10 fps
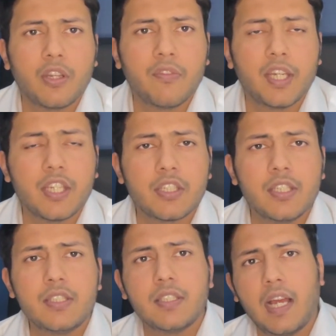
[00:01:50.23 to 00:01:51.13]

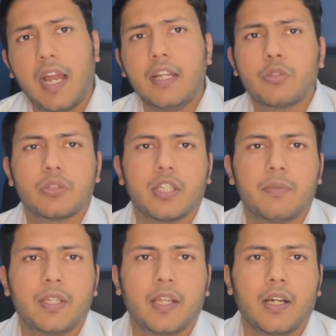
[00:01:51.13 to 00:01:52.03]
notifications and social
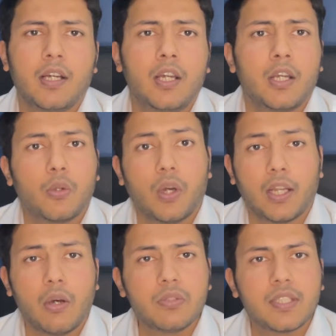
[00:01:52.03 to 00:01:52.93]
media to
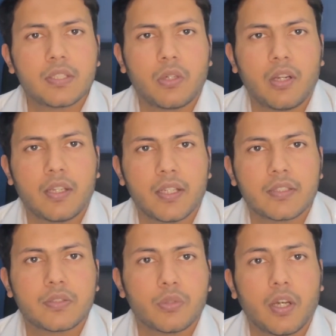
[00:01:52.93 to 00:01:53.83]
announce this
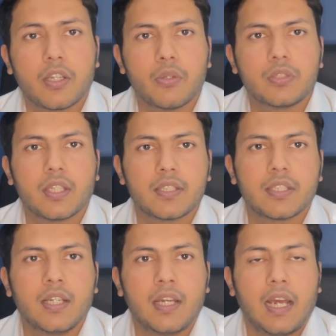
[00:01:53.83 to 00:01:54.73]
contest to our users
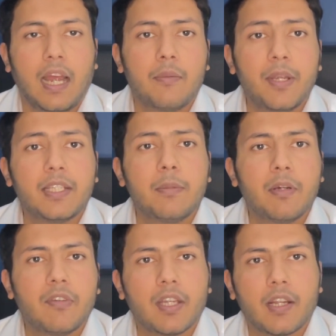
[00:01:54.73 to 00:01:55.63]
and make them
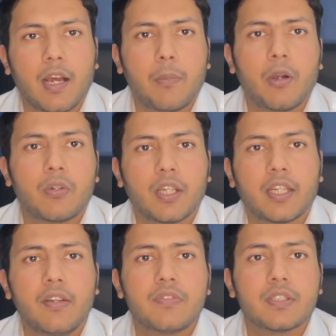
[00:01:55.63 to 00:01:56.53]
aware about the
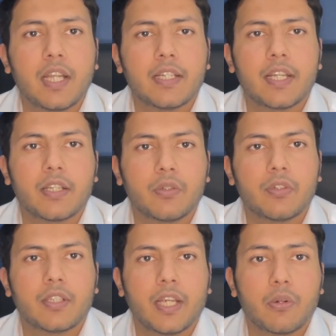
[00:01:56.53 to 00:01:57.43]
gifts that they
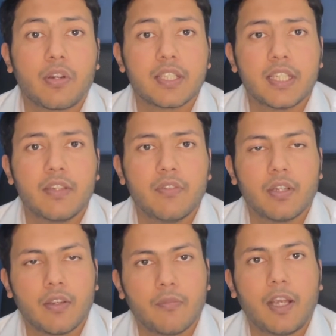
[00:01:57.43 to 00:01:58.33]
could, they could receive
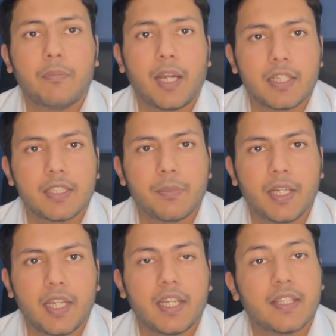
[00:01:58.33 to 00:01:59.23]
while
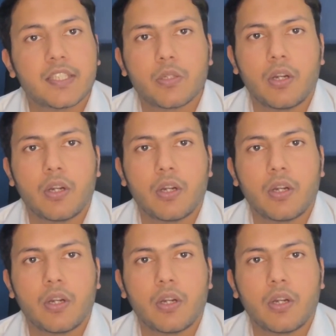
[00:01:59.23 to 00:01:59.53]
participating in this